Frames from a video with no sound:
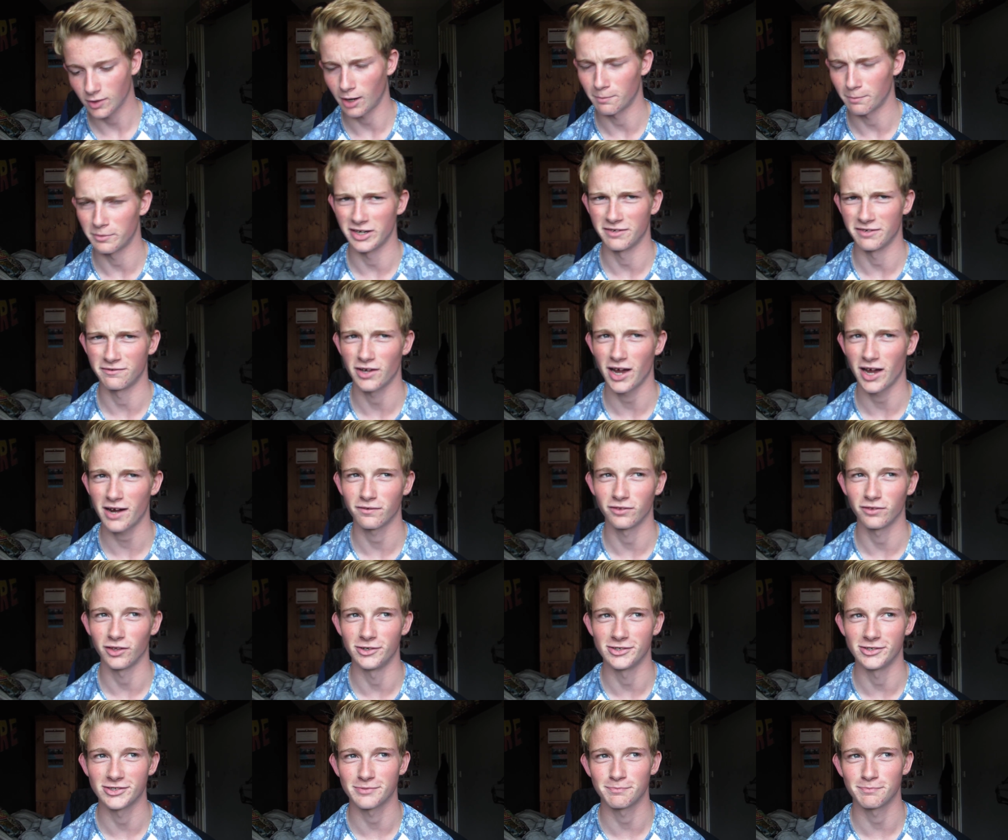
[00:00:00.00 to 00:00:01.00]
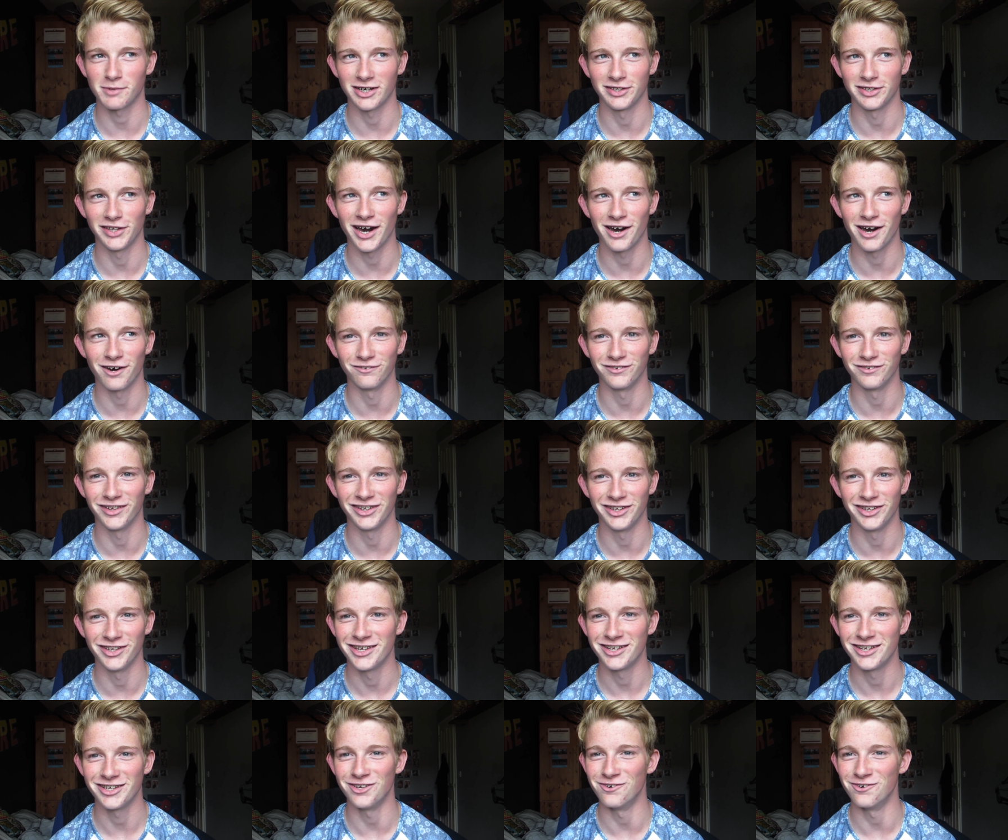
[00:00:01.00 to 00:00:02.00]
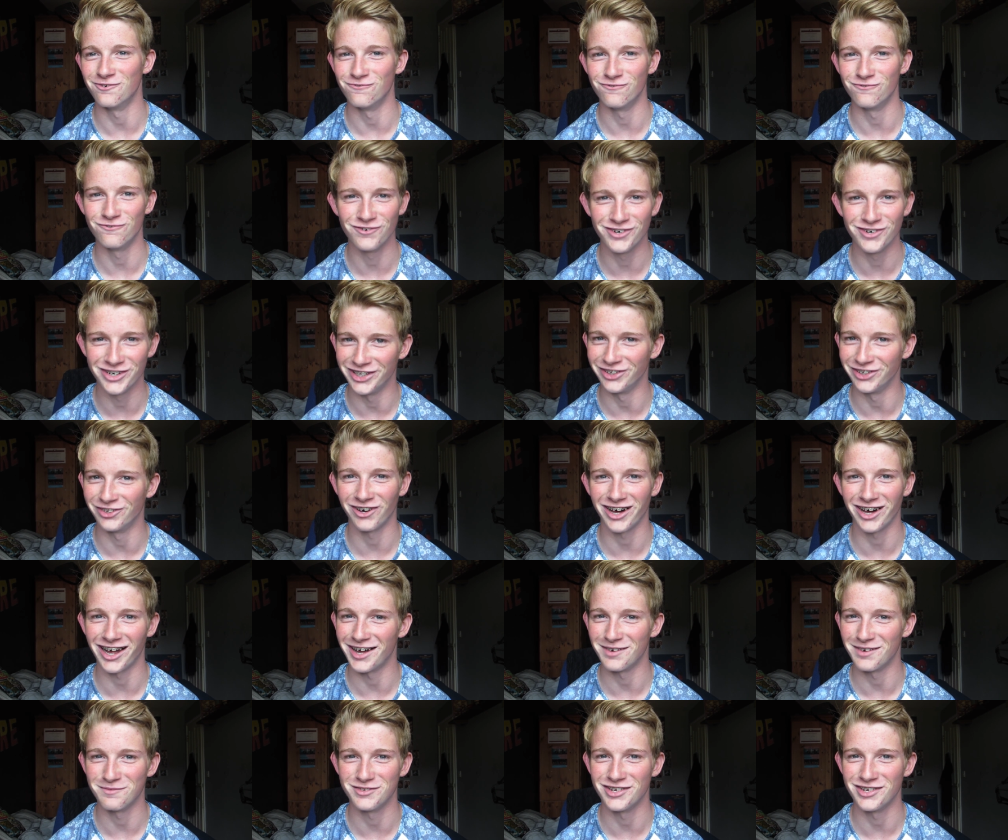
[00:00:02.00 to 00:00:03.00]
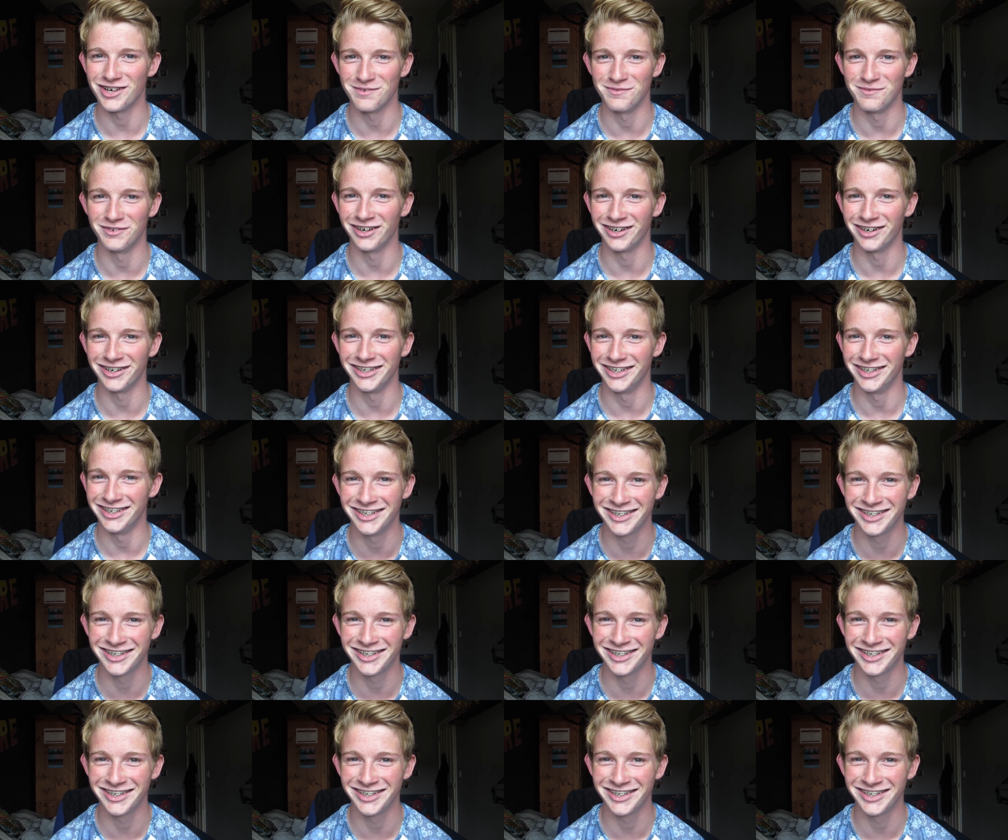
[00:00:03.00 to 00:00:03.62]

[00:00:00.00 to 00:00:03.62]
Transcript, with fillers: I mean, if you haven't noticed by now, then you're really not that observant, are you?